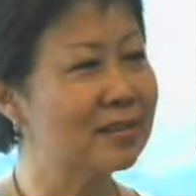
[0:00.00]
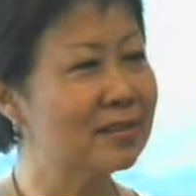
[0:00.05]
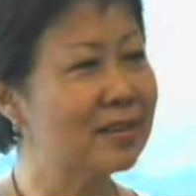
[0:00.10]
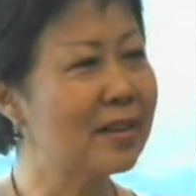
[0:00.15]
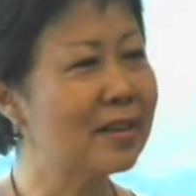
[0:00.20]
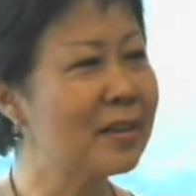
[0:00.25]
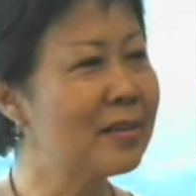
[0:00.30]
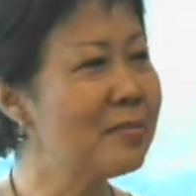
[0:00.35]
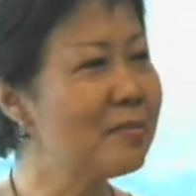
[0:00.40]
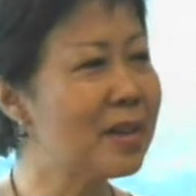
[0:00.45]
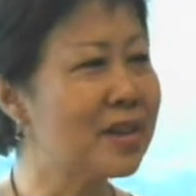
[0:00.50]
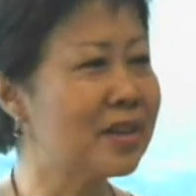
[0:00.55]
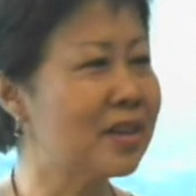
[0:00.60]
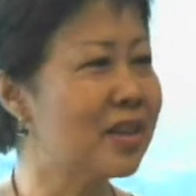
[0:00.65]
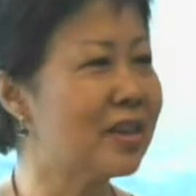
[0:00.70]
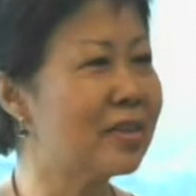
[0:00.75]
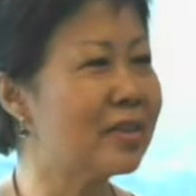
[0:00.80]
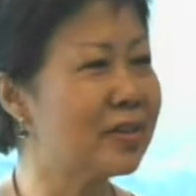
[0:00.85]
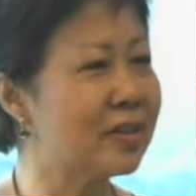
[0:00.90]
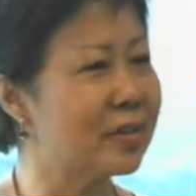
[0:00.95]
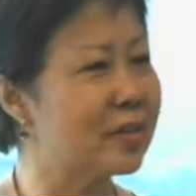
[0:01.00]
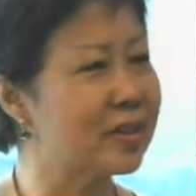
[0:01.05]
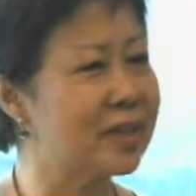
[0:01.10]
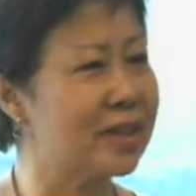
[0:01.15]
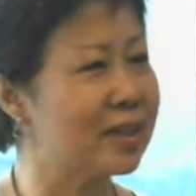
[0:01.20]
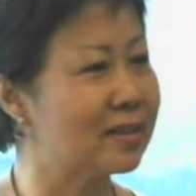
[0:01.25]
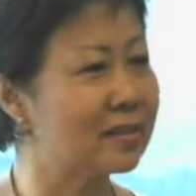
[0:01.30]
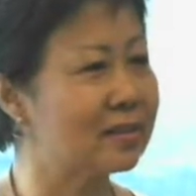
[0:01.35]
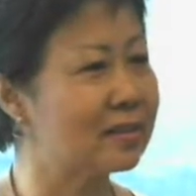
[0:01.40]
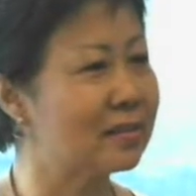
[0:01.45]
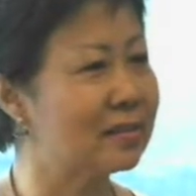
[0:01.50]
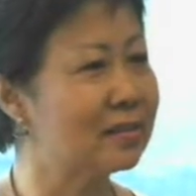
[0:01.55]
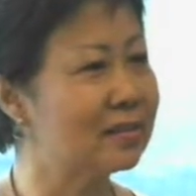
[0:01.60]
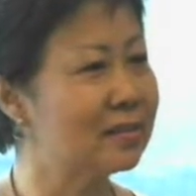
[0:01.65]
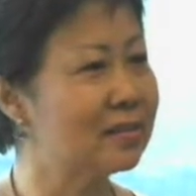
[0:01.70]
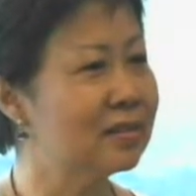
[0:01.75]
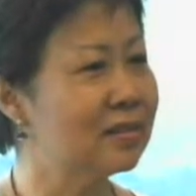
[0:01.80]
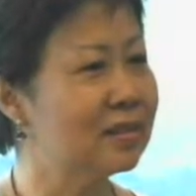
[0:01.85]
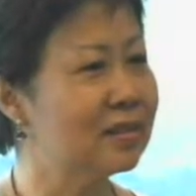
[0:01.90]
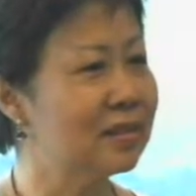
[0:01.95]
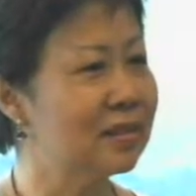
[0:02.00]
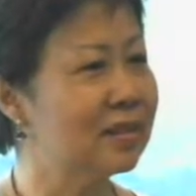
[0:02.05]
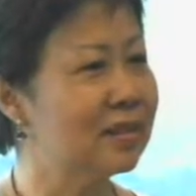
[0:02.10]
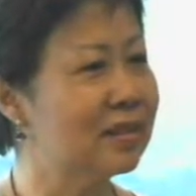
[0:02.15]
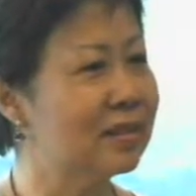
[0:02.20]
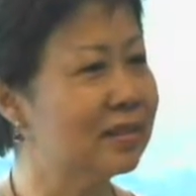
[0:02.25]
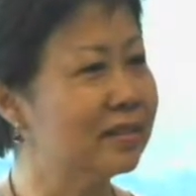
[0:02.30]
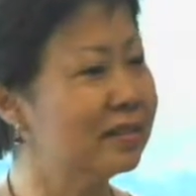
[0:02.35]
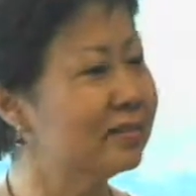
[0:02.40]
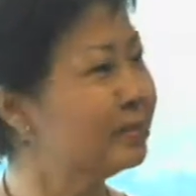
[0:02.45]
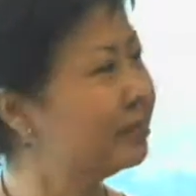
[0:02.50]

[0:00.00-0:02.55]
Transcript: Nothing much else to settle, you know.